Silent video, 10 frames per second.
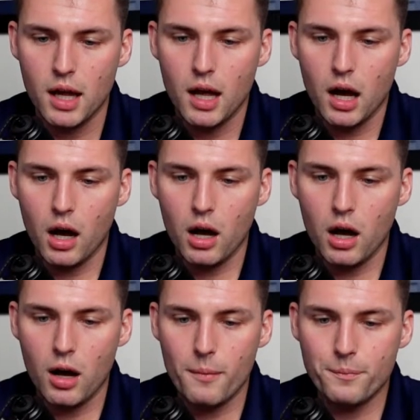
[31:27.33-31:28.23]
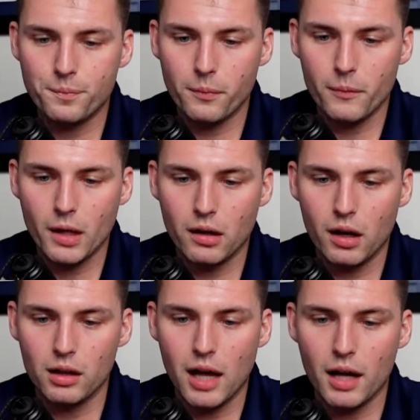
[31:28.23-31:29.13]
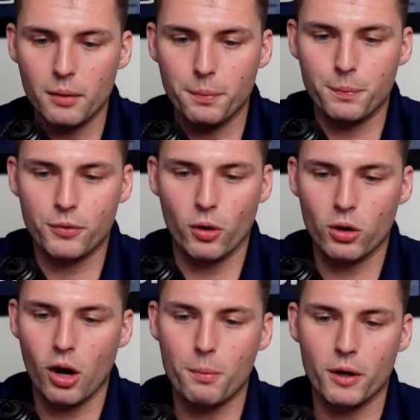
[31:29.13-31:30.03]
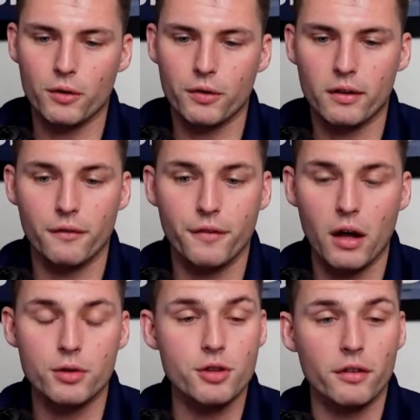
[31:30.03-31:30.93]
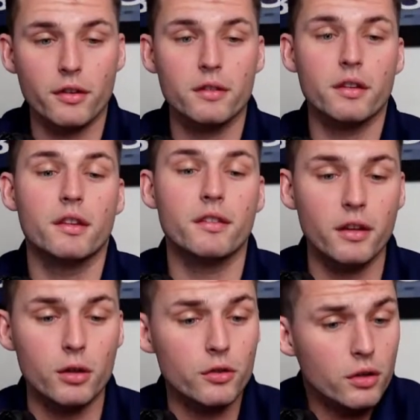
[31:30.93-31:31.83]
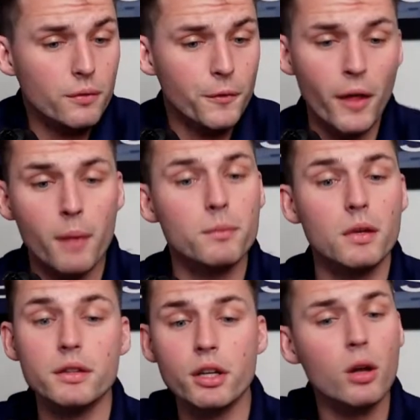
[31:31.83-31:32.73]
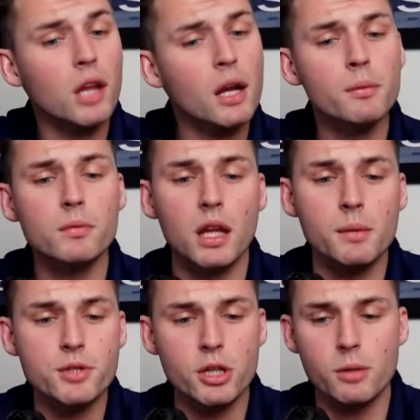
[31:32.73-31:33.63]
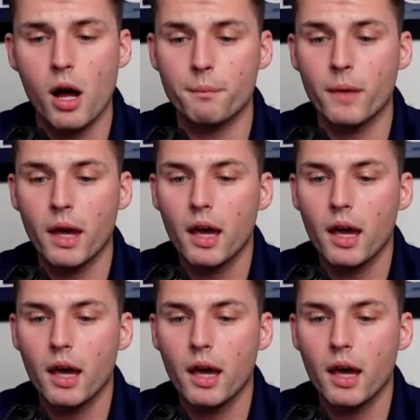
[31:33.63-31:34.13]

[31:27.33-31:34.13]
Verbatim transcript: Um, A lot of so-called Bears fans have followed Justin to the Steelers. Good for them. You know, let them, let them cheer him on.